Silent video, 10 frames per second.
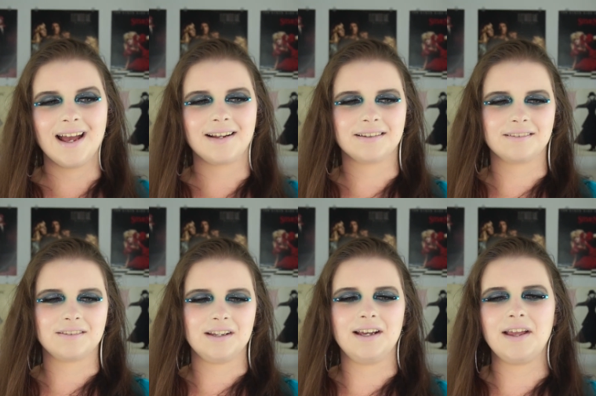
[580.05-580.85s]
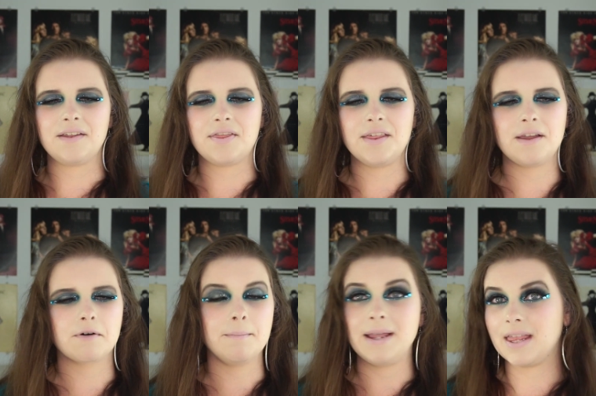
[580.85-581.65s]
And it, they
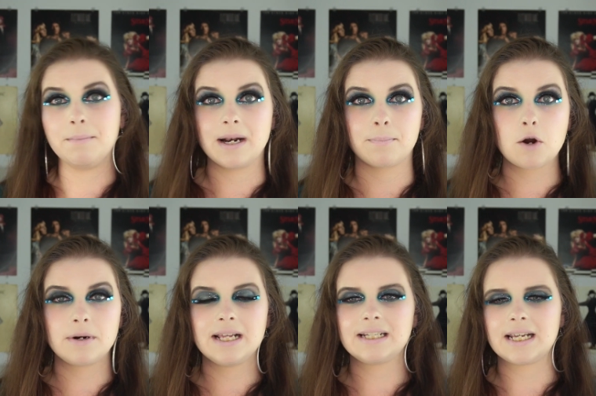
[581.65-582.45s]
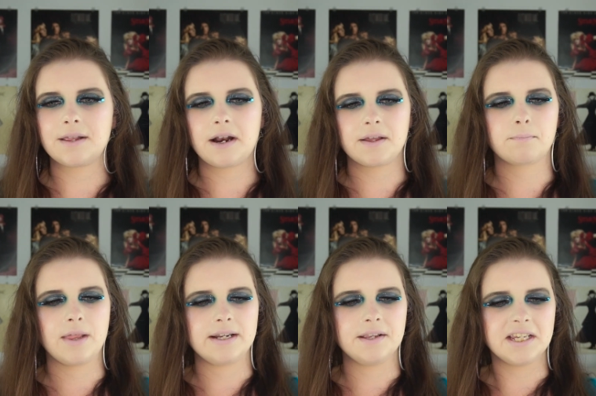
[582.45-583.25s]
were made, they made it permanent. And then I think
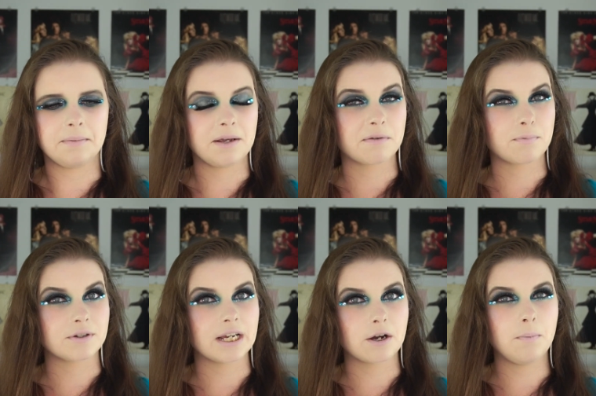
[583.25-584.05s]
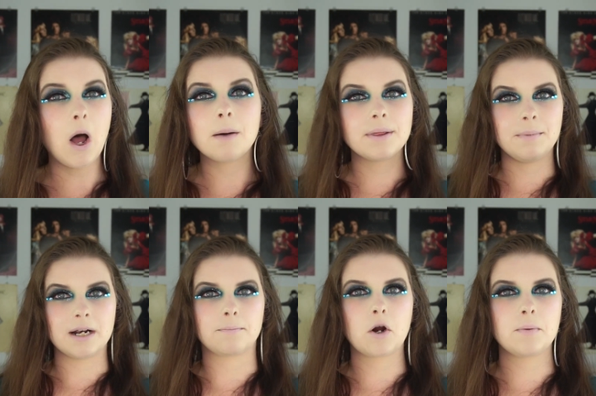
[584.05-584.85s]
they did the same thing with Prosecco Pop. They
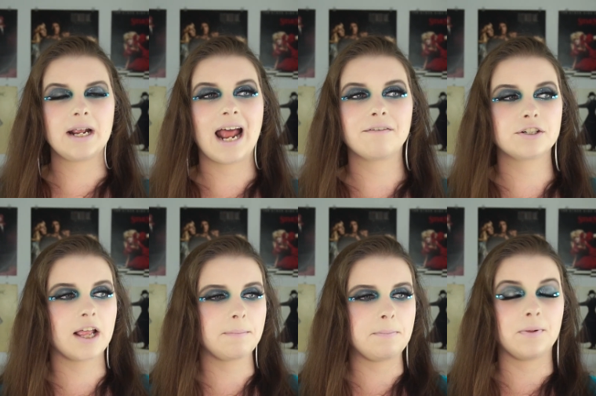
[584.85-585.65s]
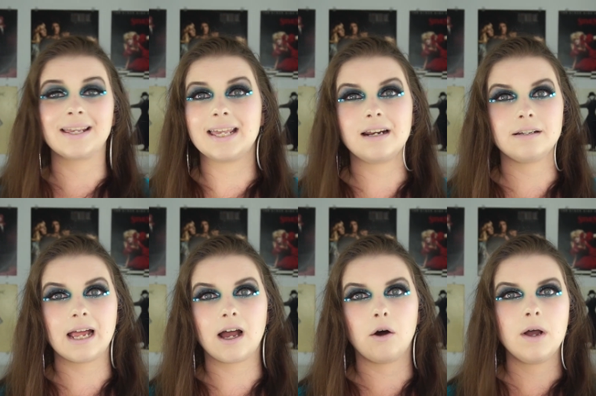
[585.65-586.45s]
made it permanent after telling people like, get it
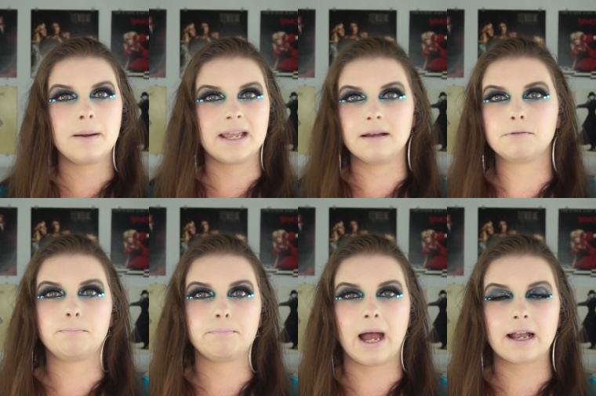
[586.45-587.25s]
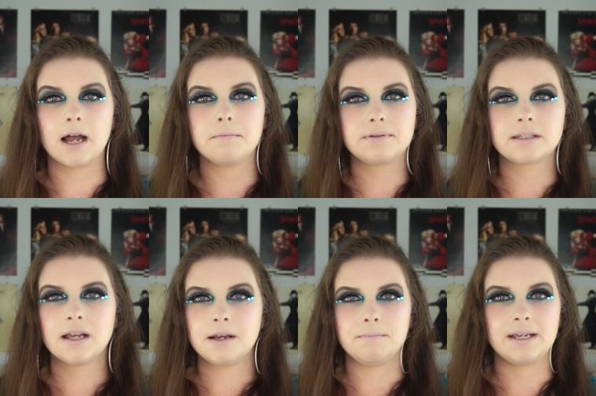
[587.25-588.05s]
now, get backups
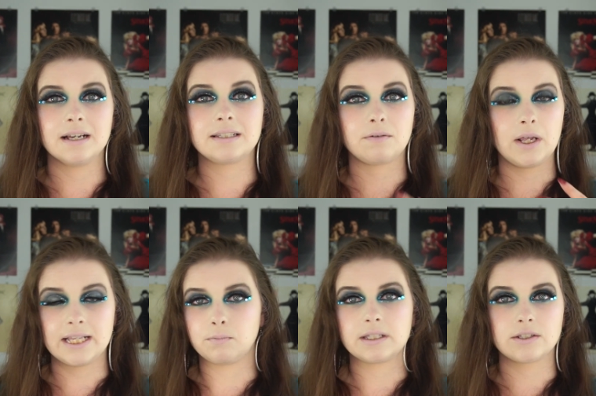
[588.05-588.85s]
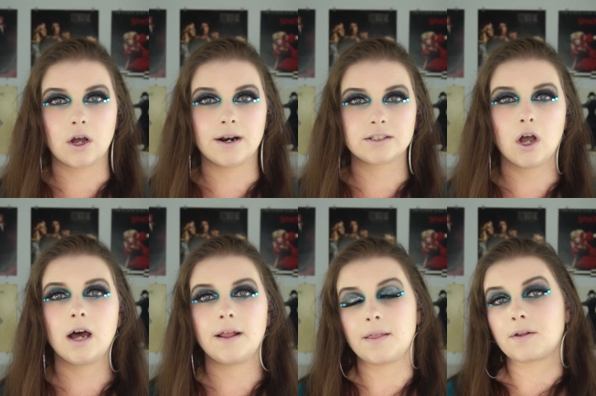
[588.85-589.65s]
because it's once it's gone, it's
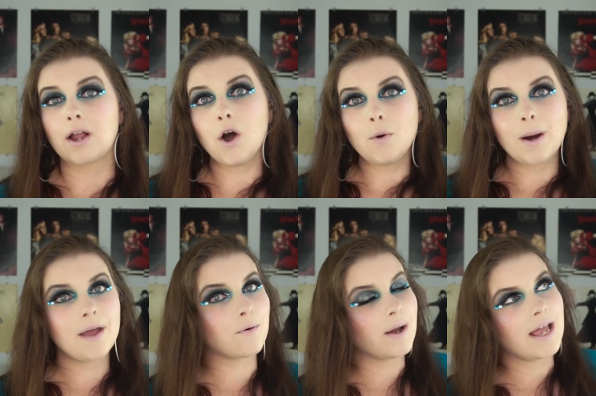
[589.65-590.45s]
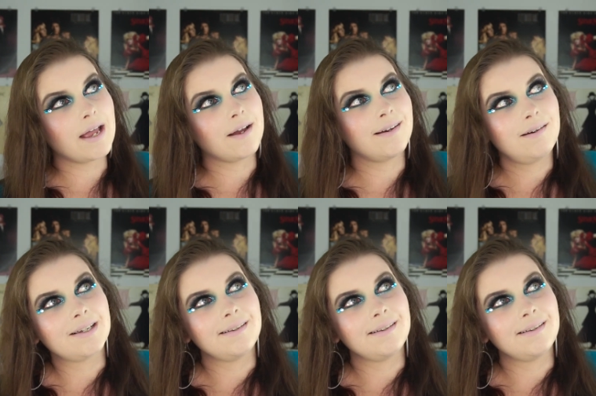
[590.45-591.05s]
gone. And then like, oh, by the way,